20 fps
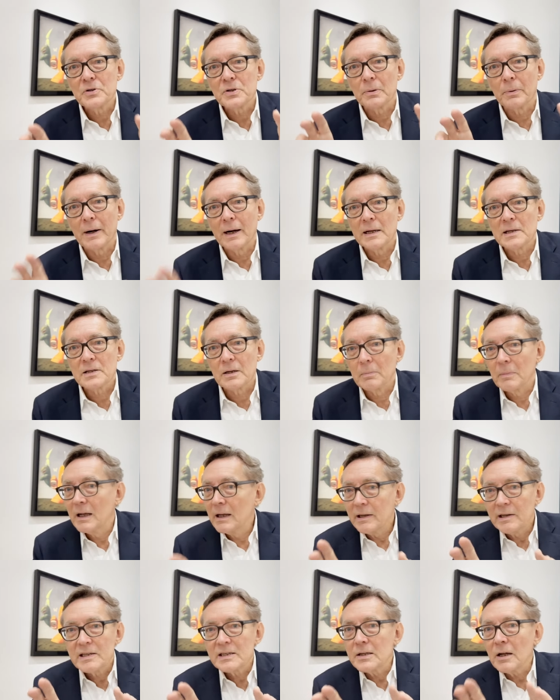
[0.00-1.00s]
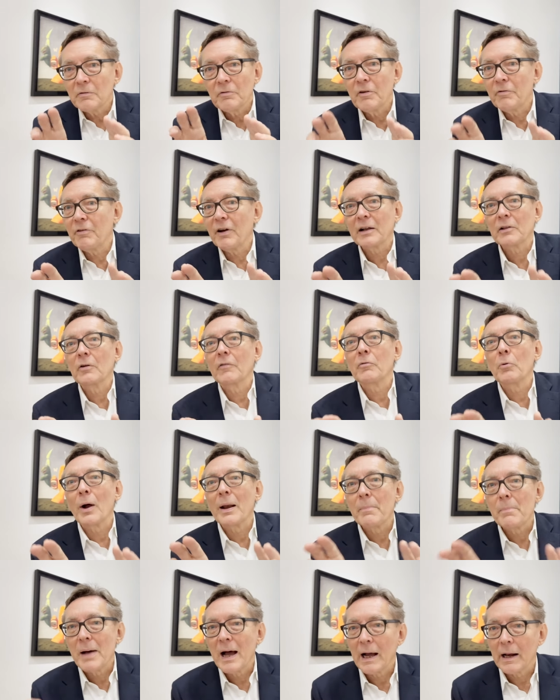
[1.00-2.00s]
surrealism. It's not the fact of
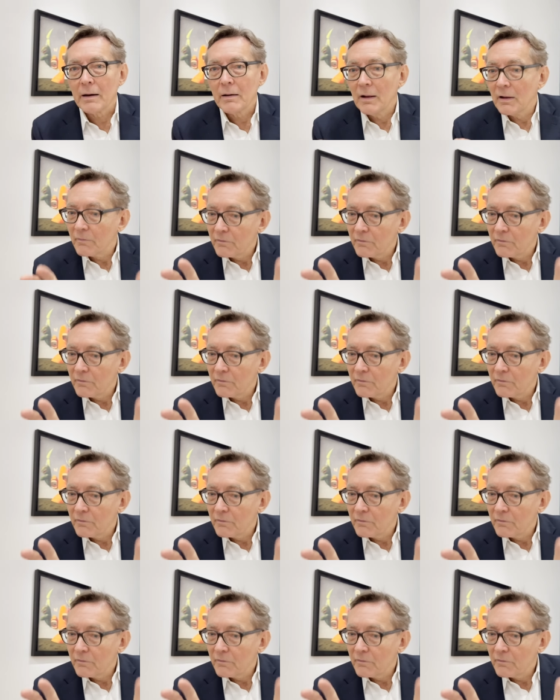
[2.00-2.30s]
one man.